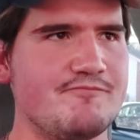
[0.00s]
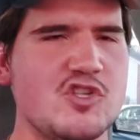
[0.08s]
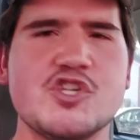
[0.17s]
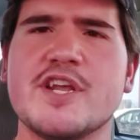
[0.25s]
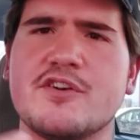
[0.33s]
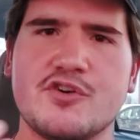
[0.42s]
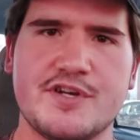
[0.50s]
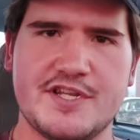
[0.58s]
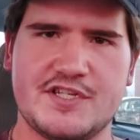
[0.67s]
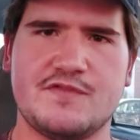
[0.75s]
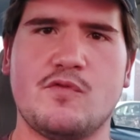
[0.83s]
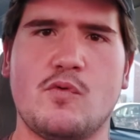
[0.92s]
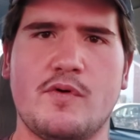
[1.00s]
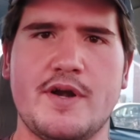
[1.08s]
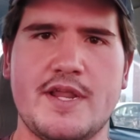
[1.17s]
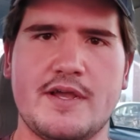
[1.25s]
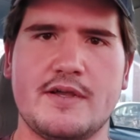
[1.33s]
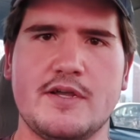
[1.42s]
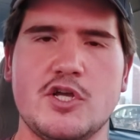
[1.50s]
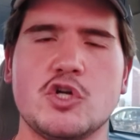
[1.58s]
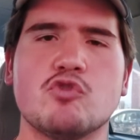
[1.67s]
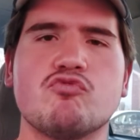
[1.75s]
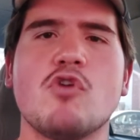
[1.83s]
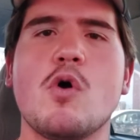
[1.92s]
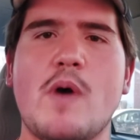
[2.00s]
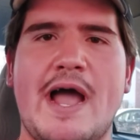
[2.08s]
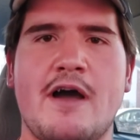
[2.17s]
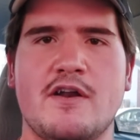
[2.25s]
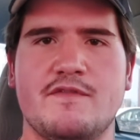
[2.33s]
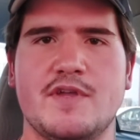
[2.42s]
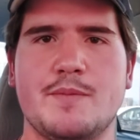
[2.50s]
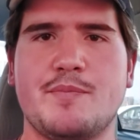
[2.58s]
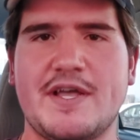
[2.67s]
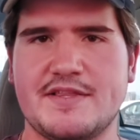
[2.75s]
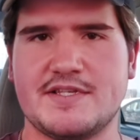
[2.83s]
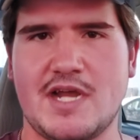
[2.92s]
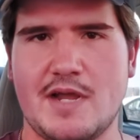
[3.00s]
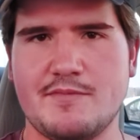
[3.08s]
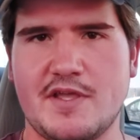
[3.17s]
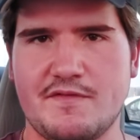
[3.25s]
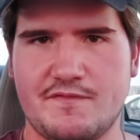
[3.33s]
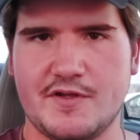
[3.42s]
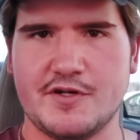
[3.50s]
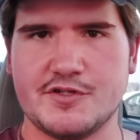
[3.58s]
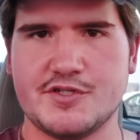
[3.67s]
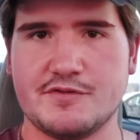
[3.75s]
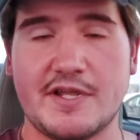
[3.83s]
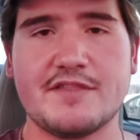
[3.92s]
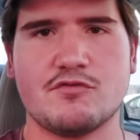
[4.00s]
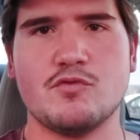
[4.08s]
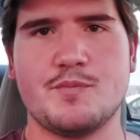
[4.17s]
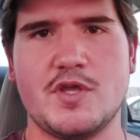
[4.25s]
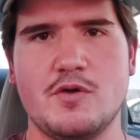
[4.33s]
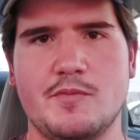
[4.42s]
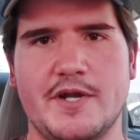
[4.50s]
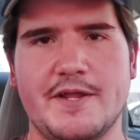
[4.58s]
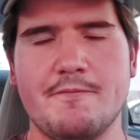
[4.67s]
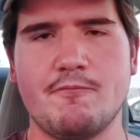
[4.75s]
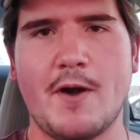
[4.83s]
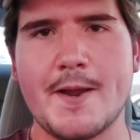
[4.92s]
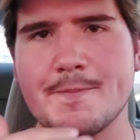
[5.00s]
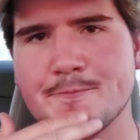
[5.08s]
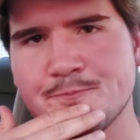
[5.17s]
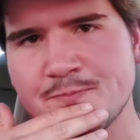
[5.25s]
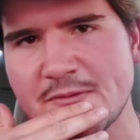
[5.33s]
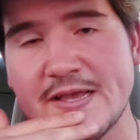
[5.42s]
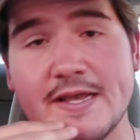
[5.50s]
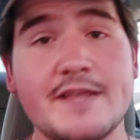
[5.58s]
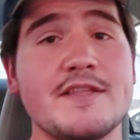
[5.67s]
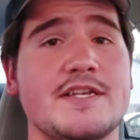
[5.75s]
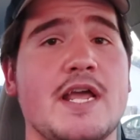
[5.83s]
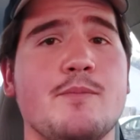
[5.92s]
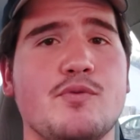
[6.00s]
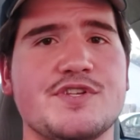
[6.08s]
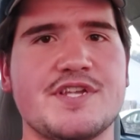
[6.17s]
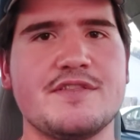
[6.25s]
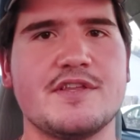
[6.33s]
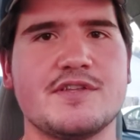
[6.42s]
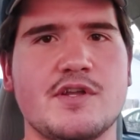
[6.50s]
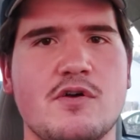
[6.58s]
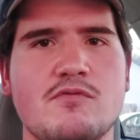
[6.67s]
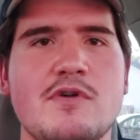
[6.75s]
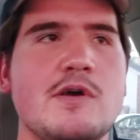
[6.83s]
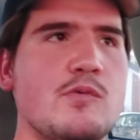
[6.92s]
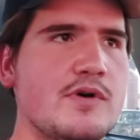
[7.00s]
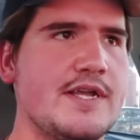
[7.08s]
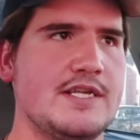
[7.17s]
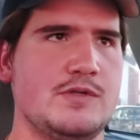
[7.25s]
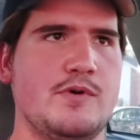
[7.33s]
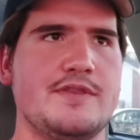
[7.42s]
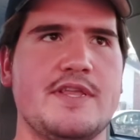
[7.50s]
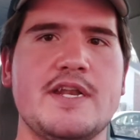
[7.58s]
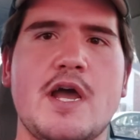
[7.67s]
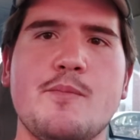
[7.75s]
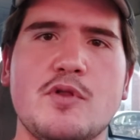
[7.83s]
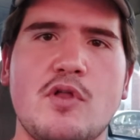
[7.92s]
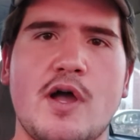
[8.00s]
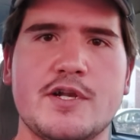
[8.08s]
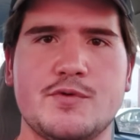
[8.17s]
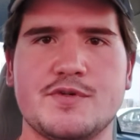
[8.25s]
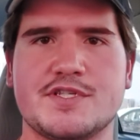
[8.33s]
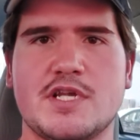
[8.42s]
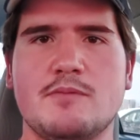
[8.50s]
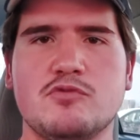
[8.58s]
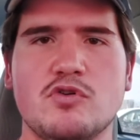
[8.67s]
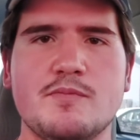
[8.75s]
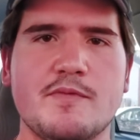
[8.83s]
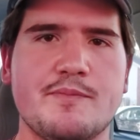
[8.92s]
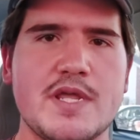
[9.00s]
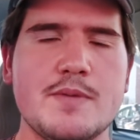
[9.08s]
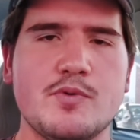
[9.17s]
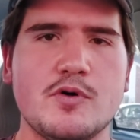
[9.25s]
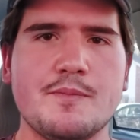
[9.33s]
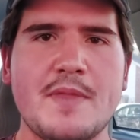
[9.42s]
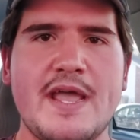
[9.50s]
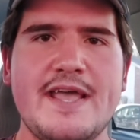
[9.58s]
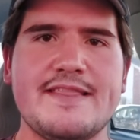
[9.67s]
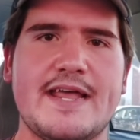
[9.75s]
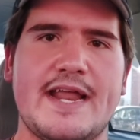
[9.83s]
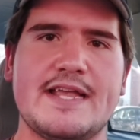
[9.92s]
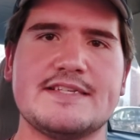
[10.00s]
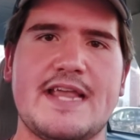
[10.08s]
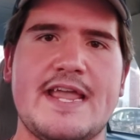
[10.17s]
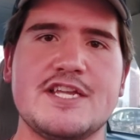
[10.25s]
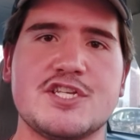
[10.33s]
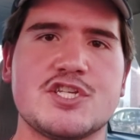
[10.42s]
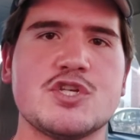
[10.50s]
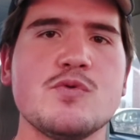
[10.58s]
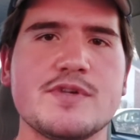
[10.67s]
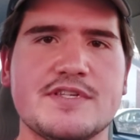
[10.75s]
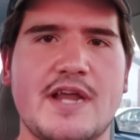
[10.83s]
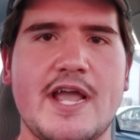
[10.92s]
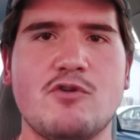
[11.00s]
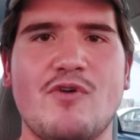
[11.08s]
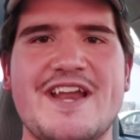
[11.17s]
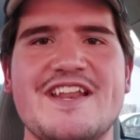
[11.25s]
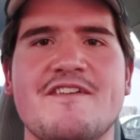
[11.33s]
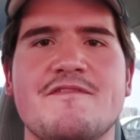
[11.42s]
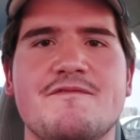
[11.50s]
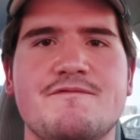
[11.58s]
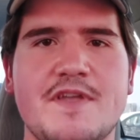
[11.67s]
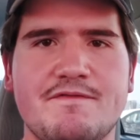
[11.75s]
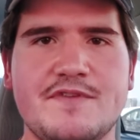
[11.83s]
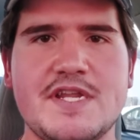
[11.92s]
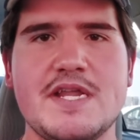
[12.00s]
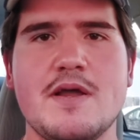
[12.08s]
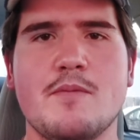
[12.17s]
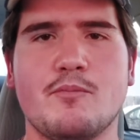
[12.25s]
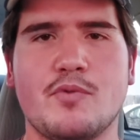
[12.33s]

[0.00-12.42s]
gender dysphoria grow out of it by the time they get through puberty, right? And the 10% that don't, well, guess what? They now belong to a subgroup of people that has a suicide rate of 50%.